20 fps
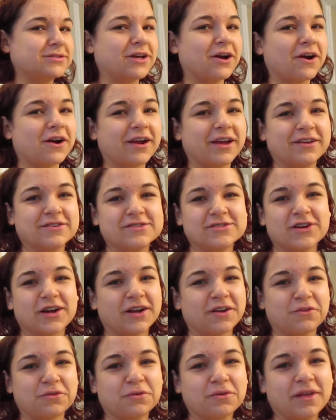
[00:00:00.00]
sorry, I was trying
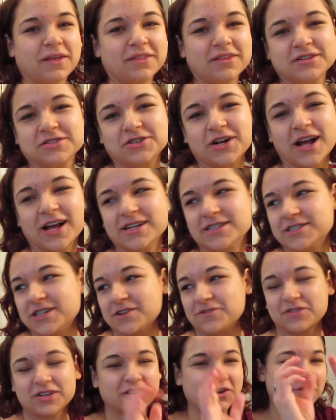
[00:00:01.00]
to throw that in the trash.
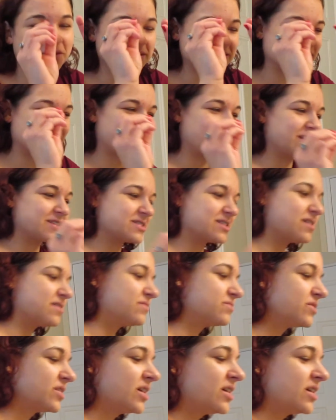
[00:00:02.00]
I go rinse my hands off